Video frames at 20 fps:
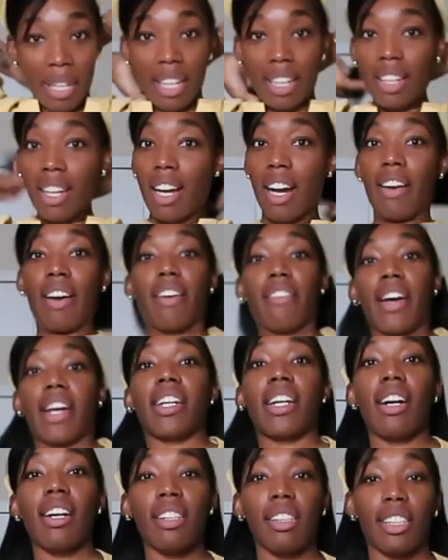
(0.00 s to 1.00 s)
me, all right,
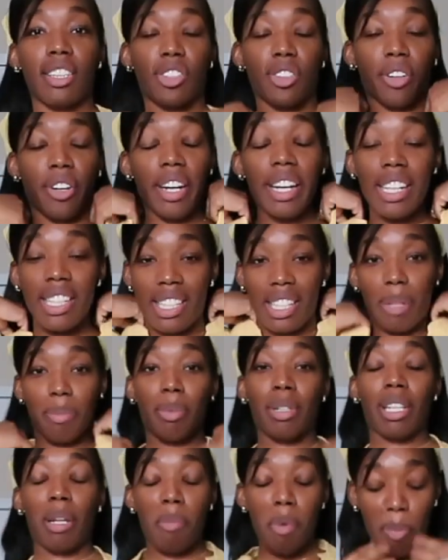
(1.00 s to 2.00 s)
right now it looks crazy,
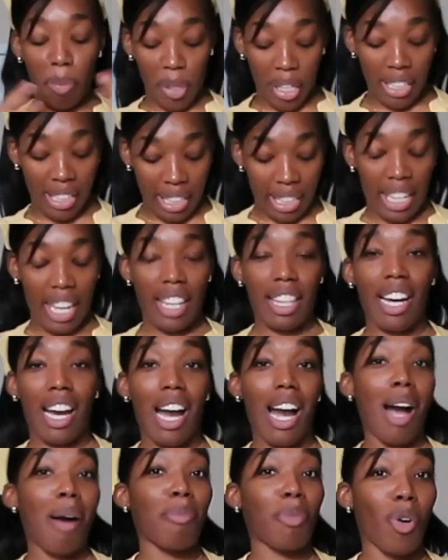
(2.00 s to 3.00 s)
but let me put it together
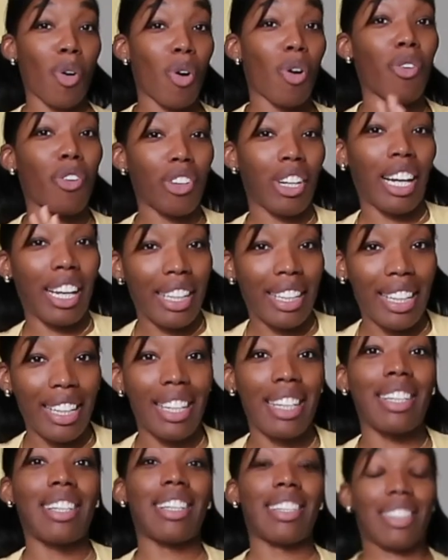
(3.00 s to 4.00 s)
how I'm going to like
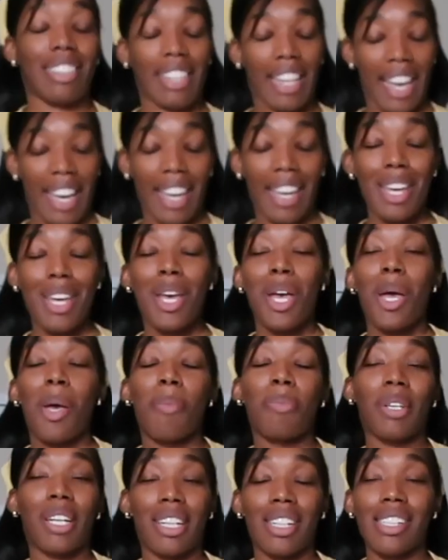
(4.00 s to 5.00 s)
get it done, okay?
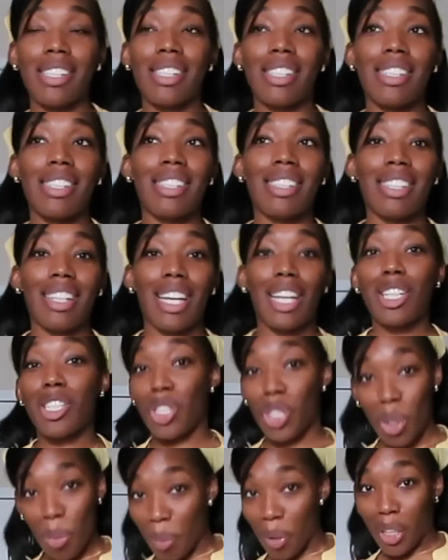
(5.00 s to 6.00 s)
Because
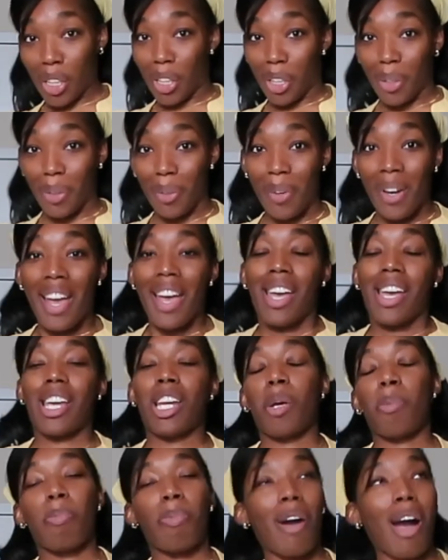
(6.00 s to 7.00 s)
it's super cute.
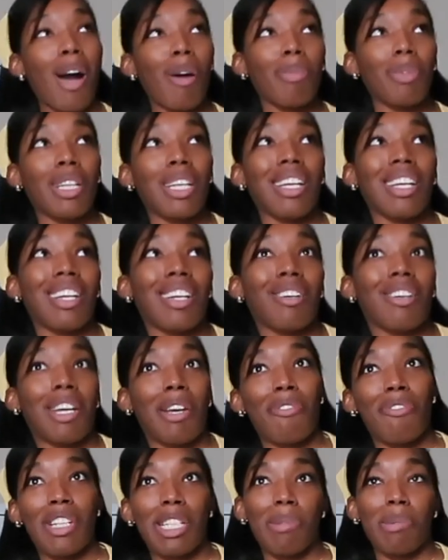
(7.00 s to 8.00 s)
And it probably
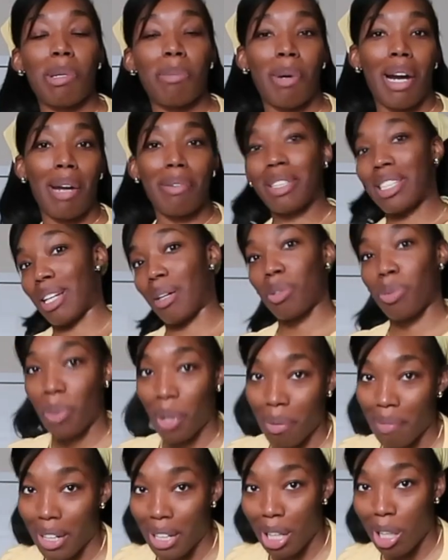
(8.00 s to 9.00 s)
convinced me to buy it because I was
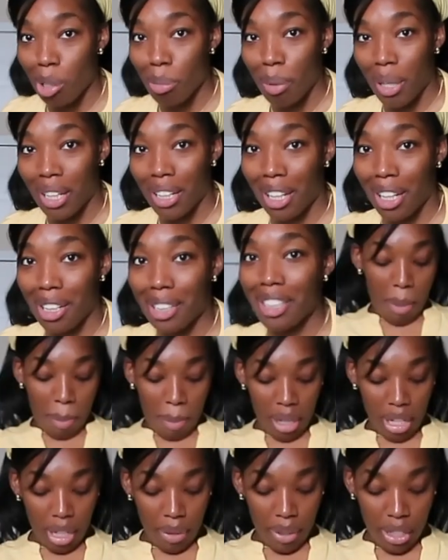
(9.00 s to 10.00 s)
wearing my yellow bandana.
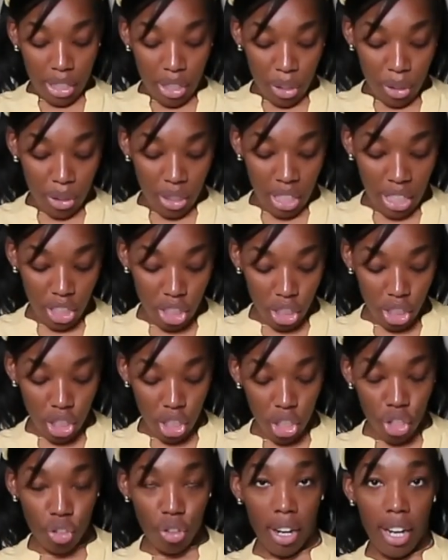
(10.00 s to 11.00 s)
But anyway, so this is
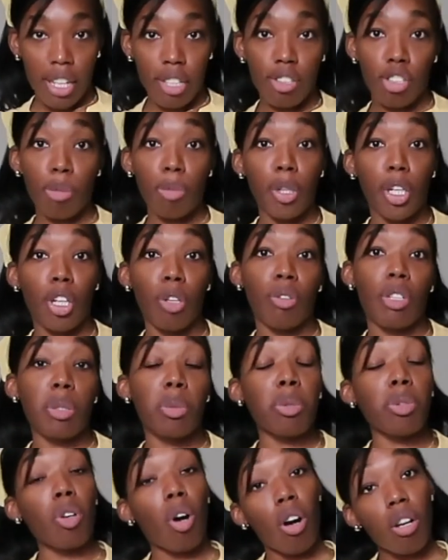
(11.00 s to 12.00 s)
the dress, super cute.
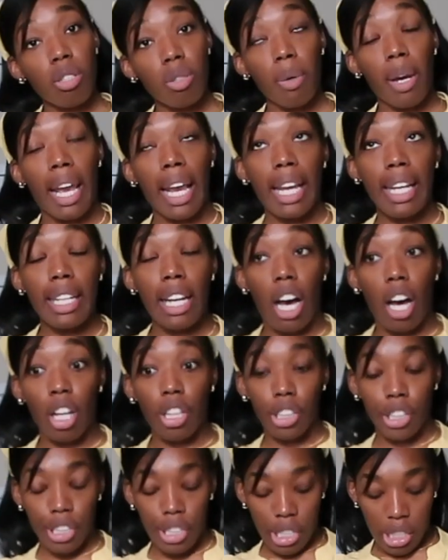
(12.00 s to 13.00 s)
This was also
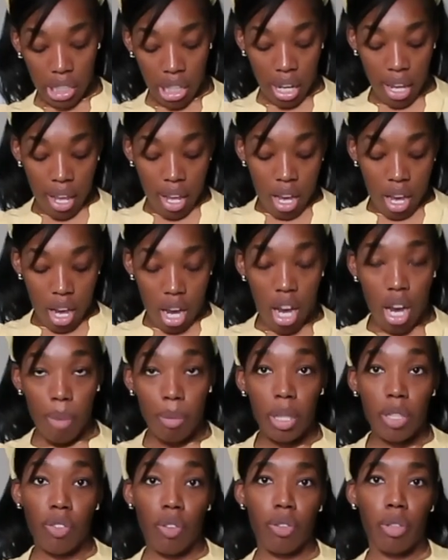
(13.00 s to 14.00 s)
$8.
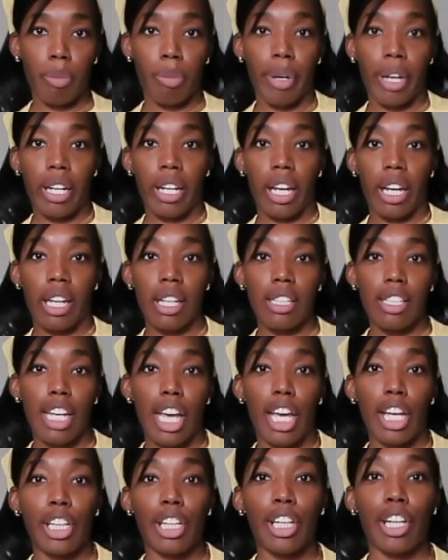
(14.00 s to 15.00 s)
Um, it's from the brand Ann
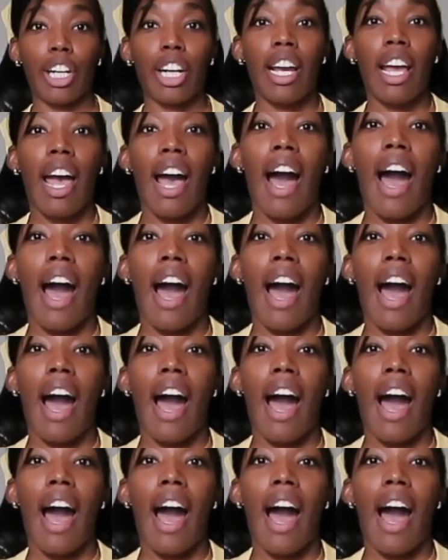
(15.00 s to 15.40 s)
Taylor.